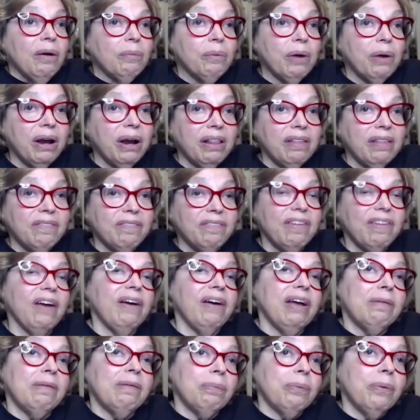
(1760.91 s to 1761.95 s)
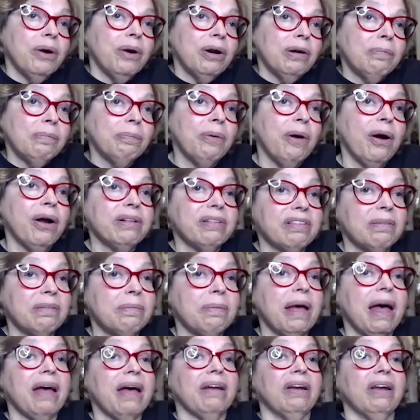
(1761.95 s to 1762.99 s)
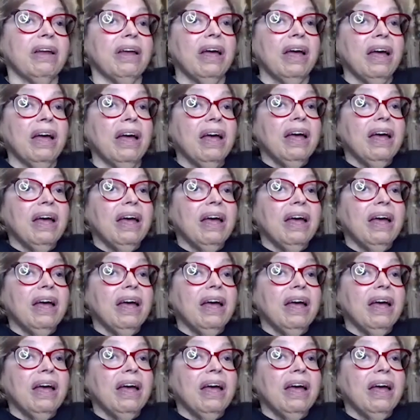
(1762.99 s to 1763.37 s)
one of the very important parts about